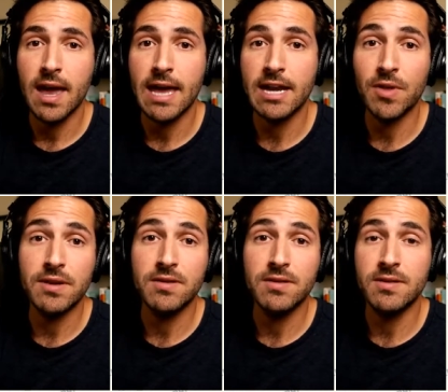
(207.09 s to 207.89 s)
anyone
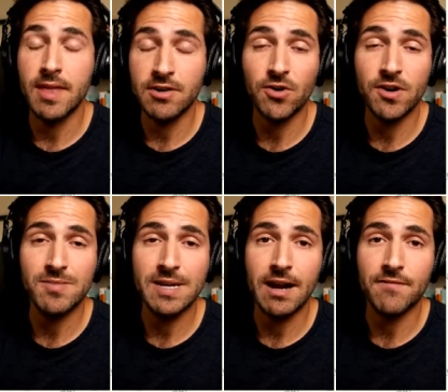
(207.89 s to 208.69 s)
that then joins the
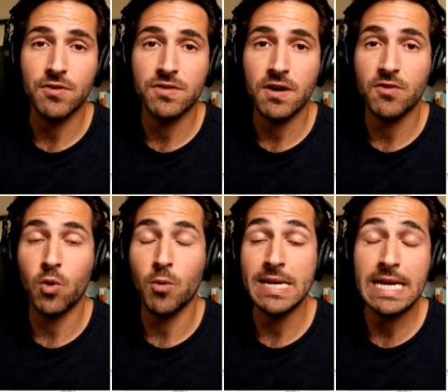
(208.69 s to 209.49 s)
meeting after it starts
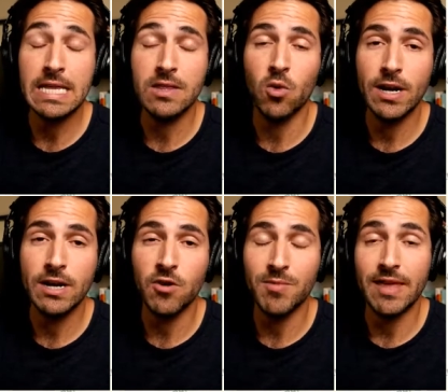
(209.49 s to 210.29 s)
will be in the
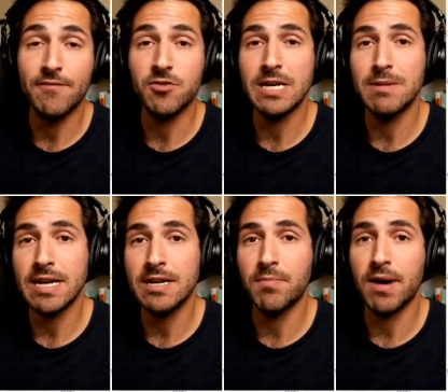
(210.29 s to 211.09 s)
waiting room, and they have to be
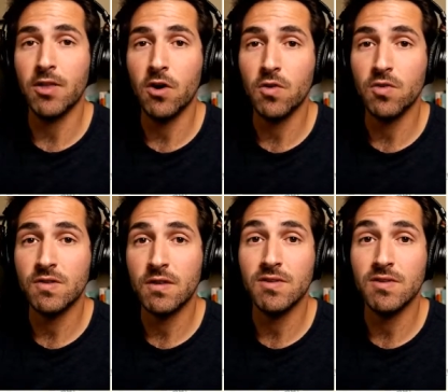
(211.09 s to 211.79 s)
admitted by the host.